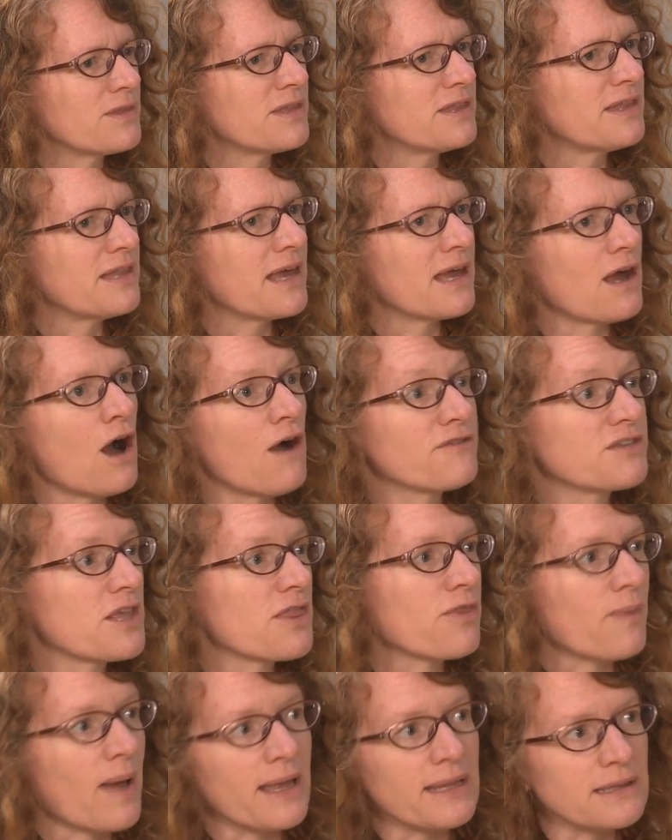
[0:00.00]
They
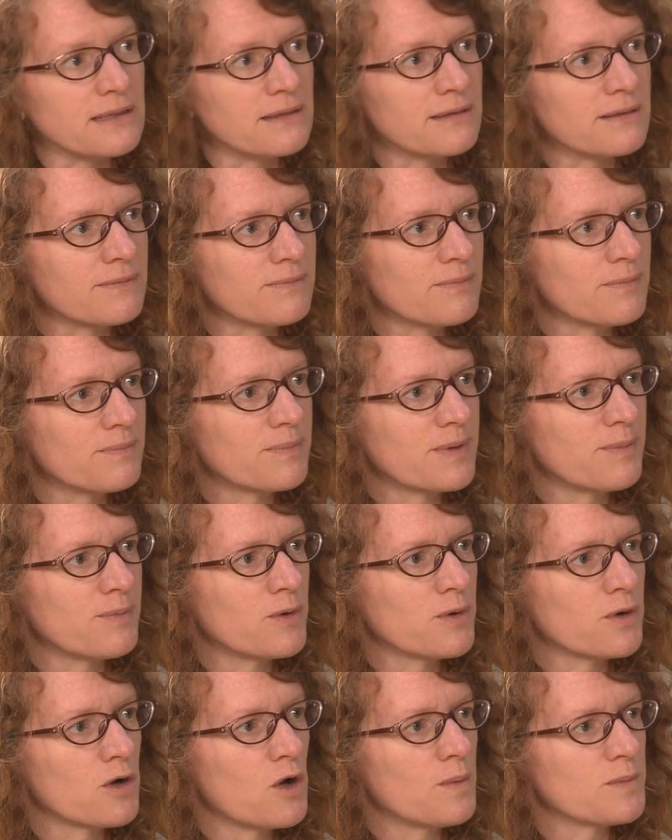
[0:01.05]
often threaten
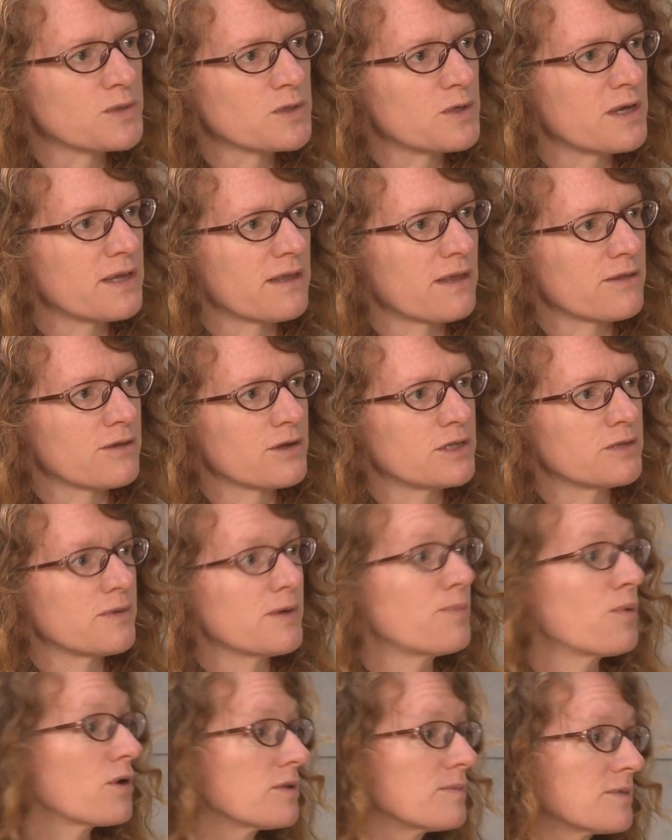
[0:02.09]
people who are homeschooling that they're going to
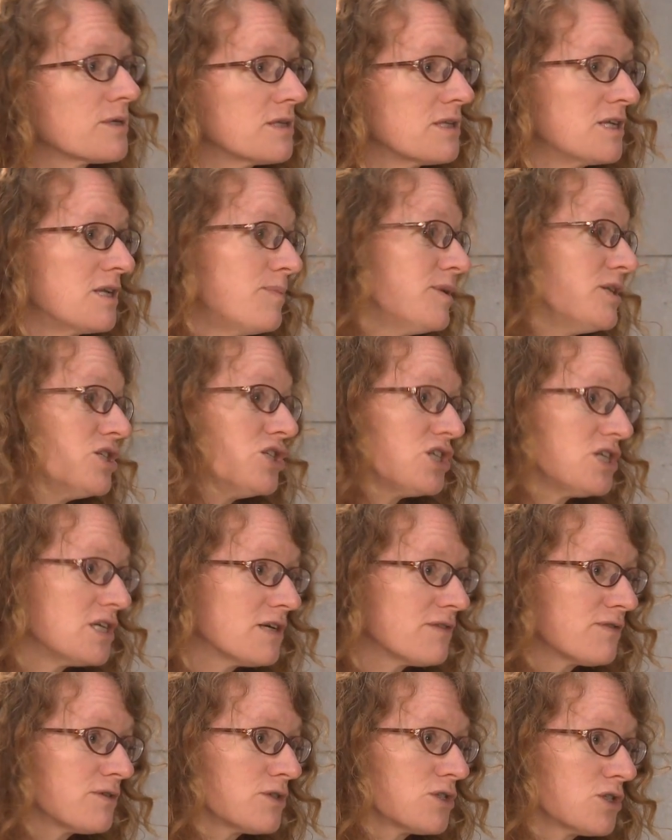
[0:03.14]
report them to the DPG
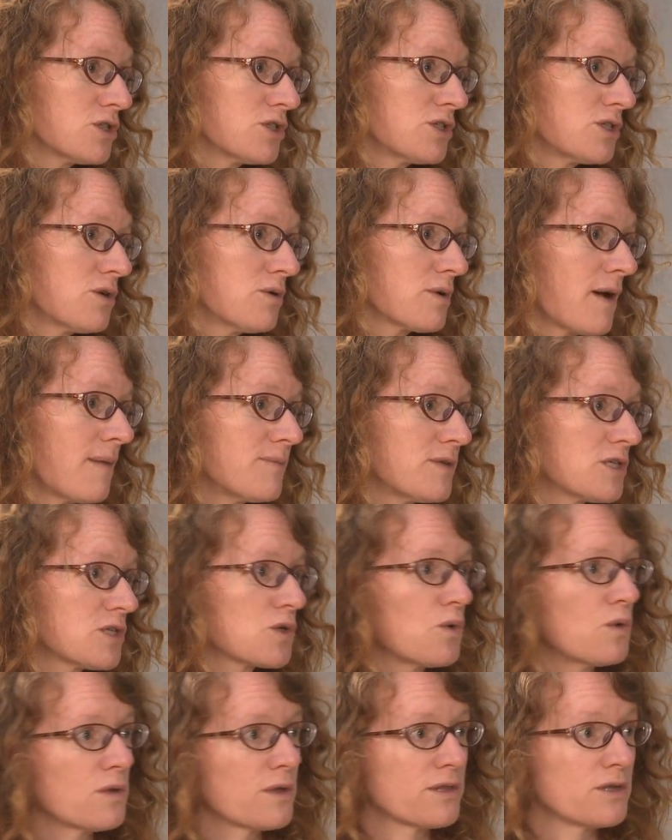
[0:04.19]
if their children don't come to
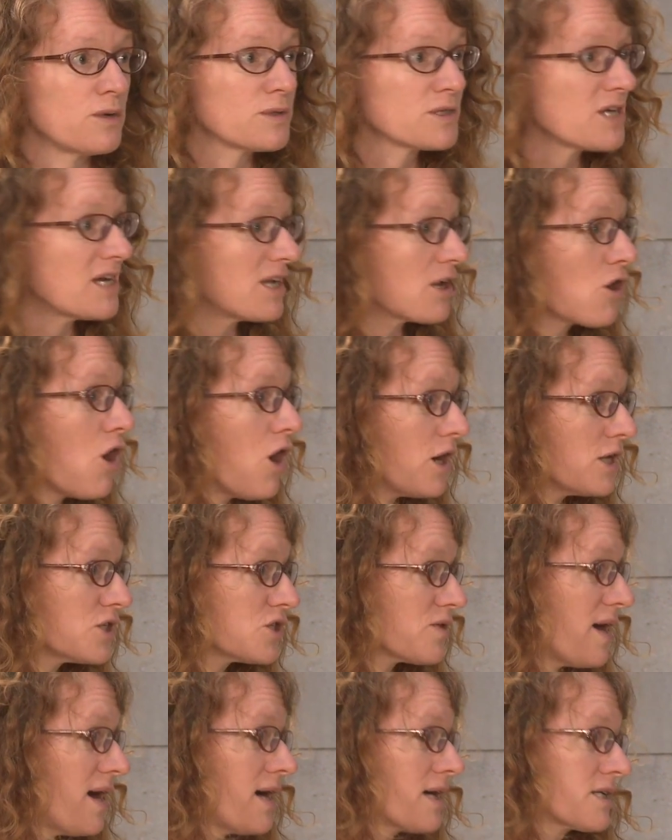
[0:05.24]
school or they don't sign a
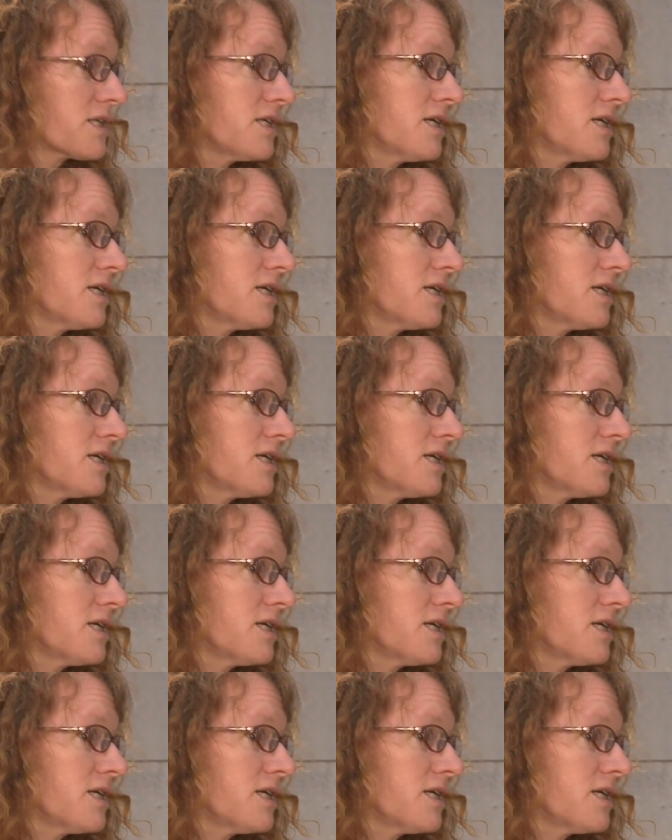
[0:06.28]
contract.